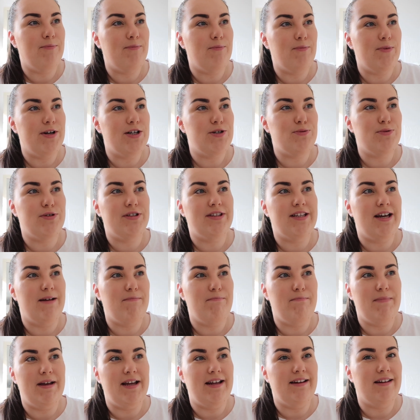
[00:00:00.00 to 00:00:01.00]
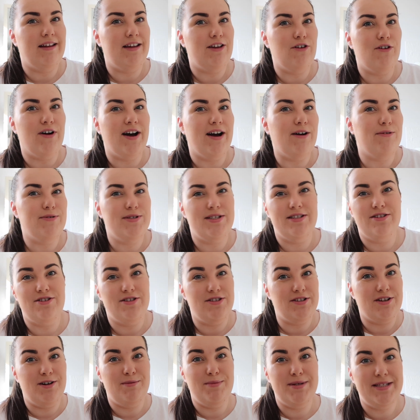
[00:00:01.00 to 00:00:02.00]
which would then mean that your house is
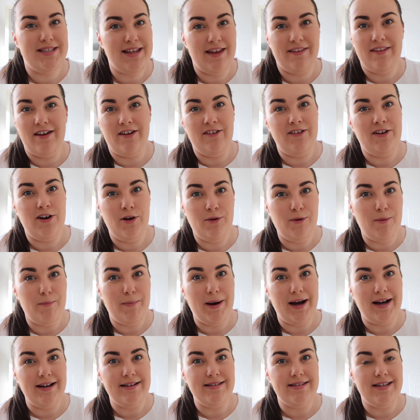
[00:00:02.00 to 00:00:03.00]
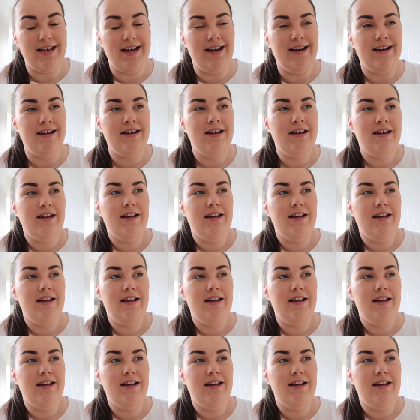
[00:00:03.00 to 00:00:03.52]
just going to be sat there and no one buys it.